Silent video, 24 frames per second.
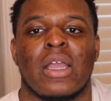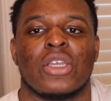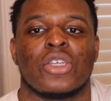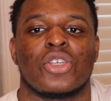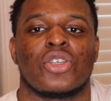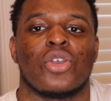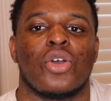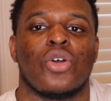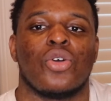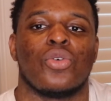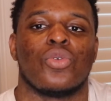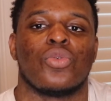
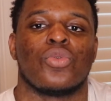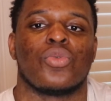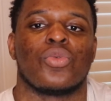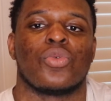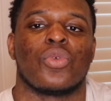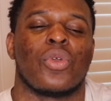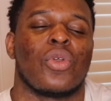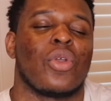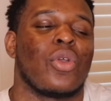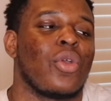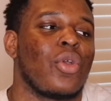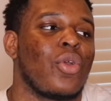So
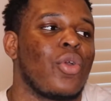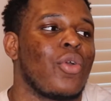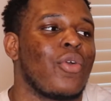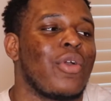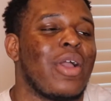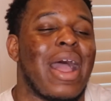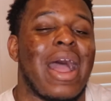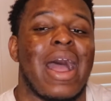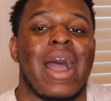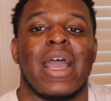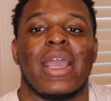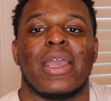
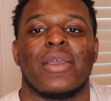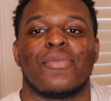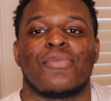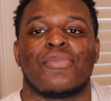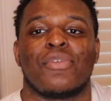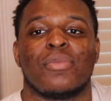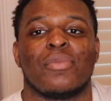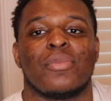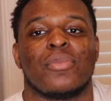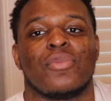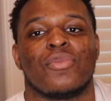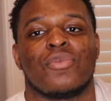I am
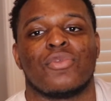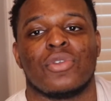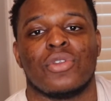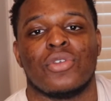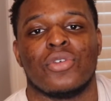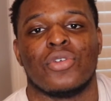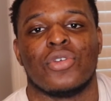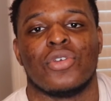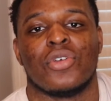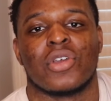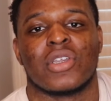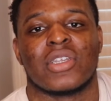from New
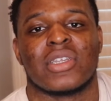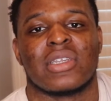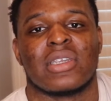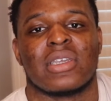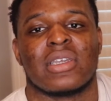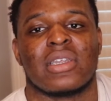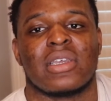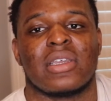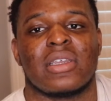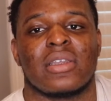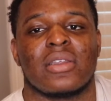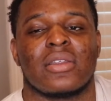York
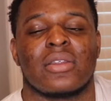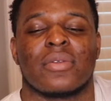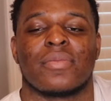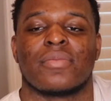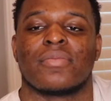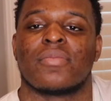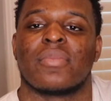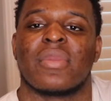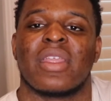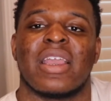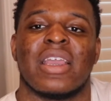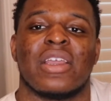City.
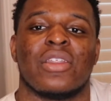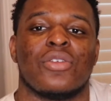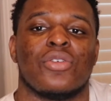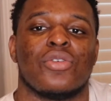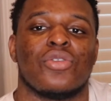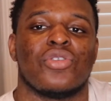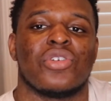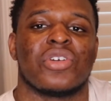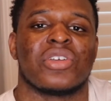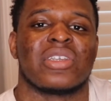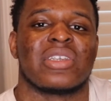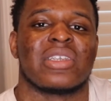In New
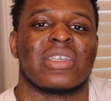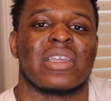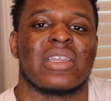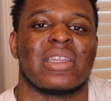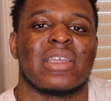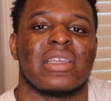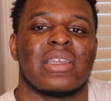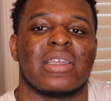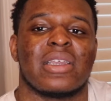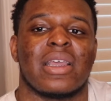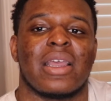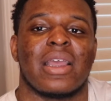York
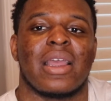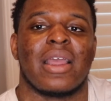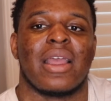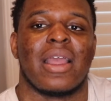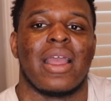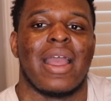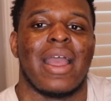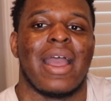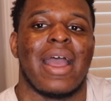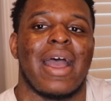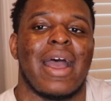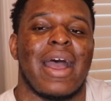City,
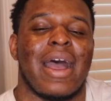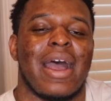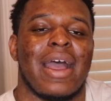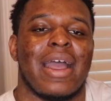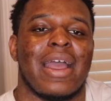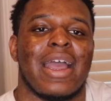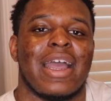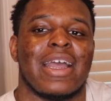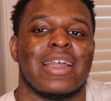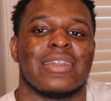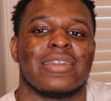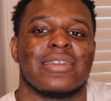I
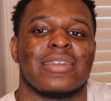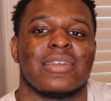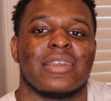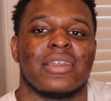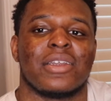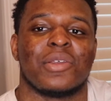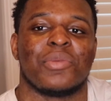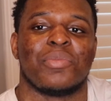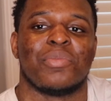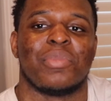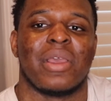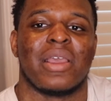had
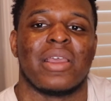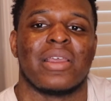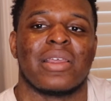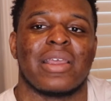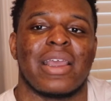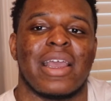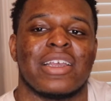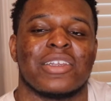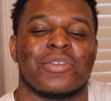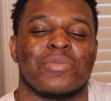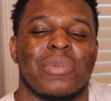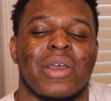Citibank
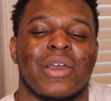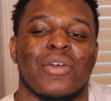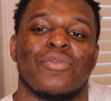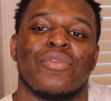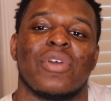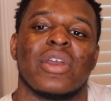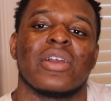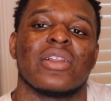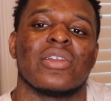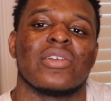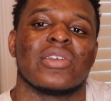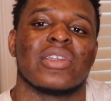as my
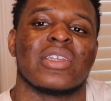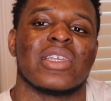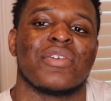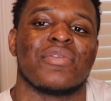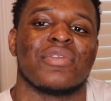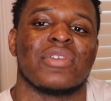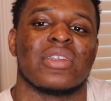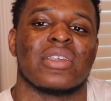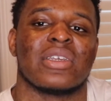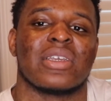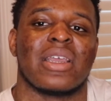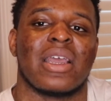regular
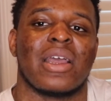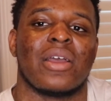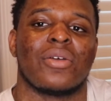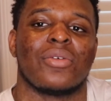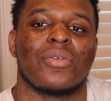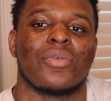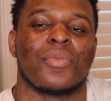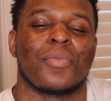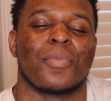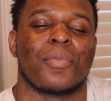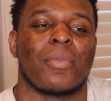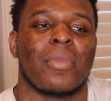savings
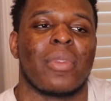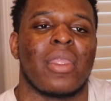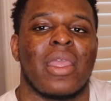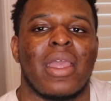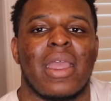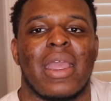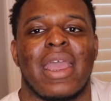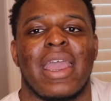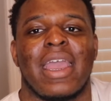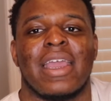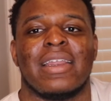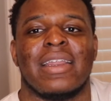account,
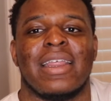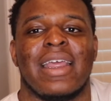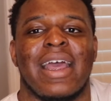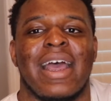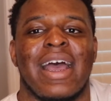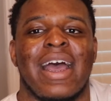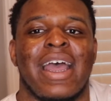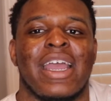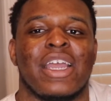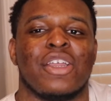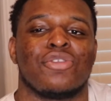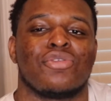and their
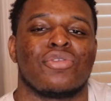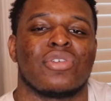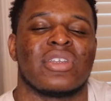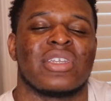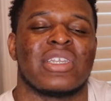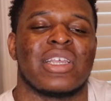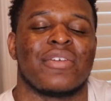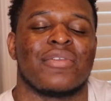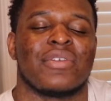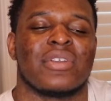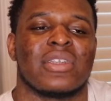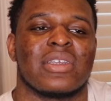high interest
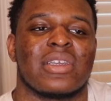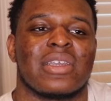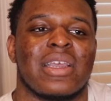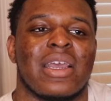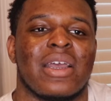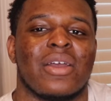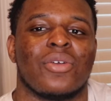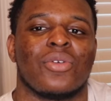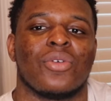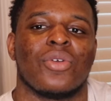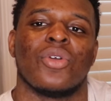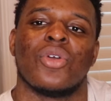savings
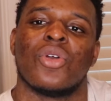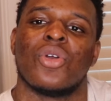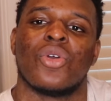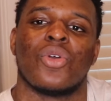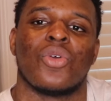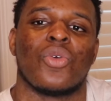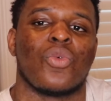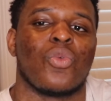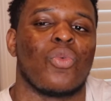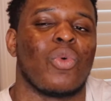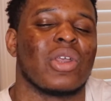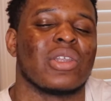account
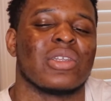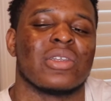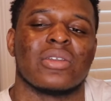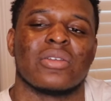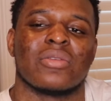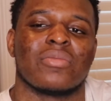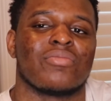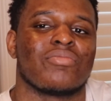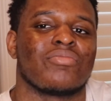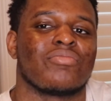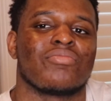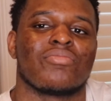
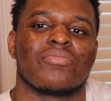wasn't